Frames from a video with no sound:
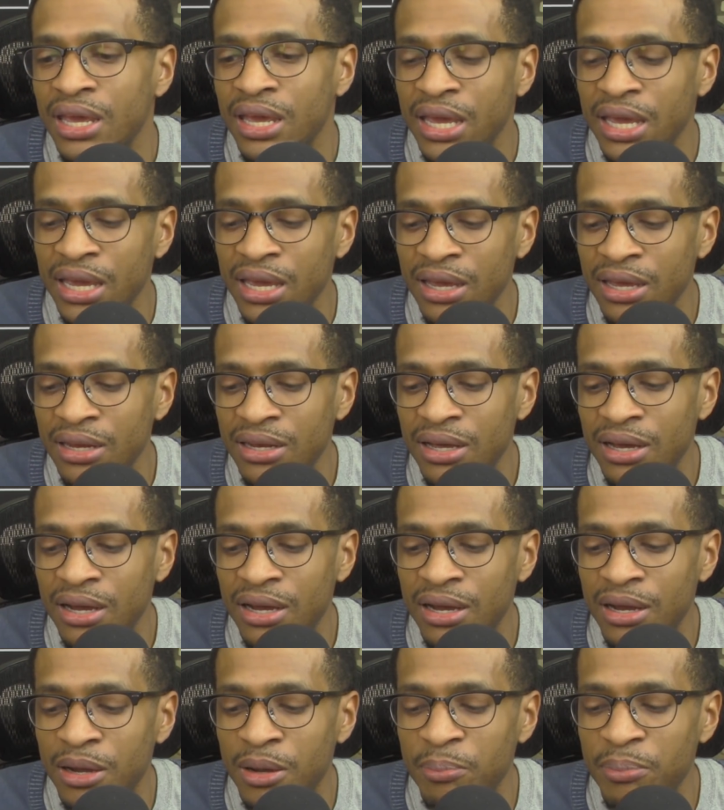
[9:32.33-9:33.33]
and
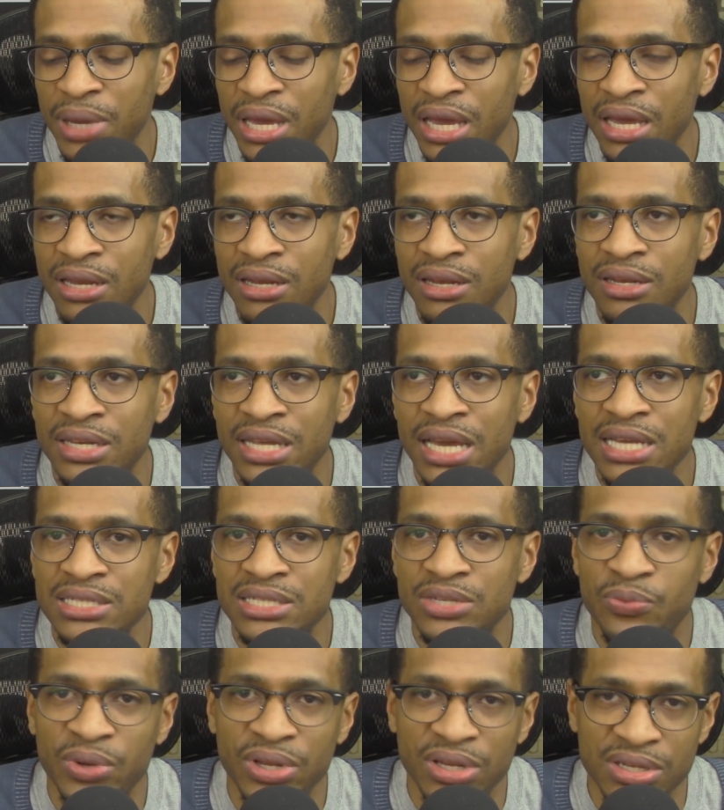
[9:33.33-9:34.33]
um and
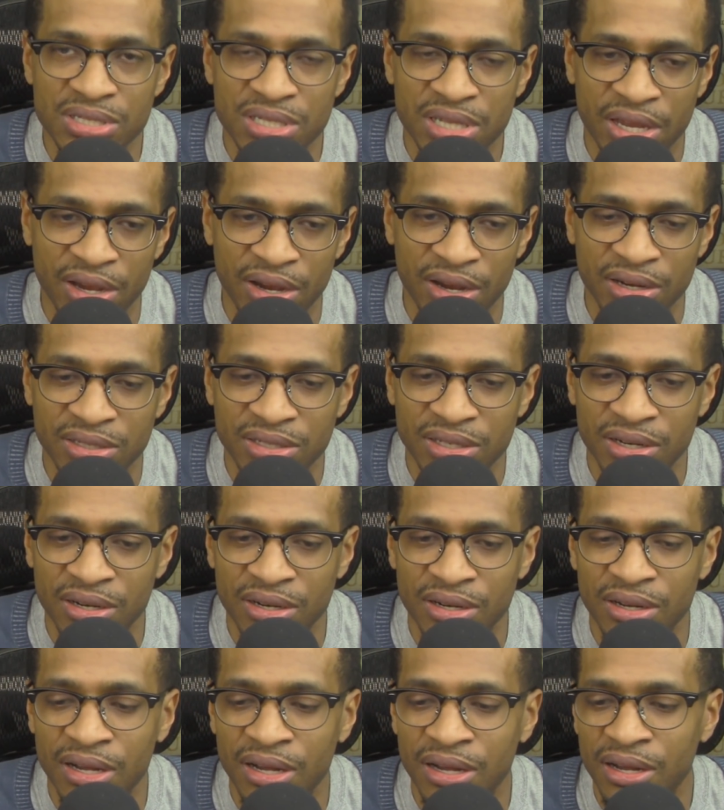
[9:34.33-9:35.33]
Daisy Ridley's
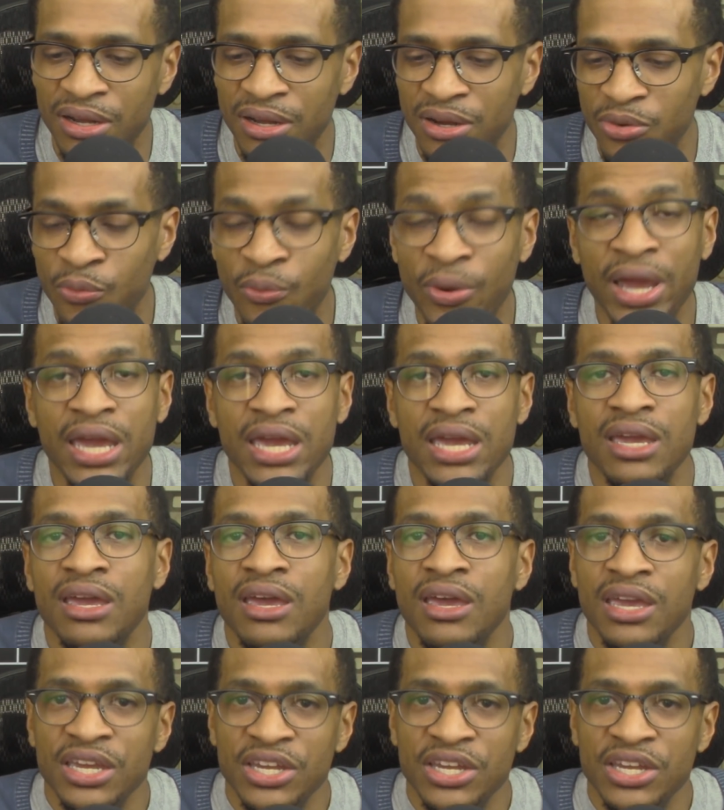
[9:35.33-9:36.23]
character uh Rey,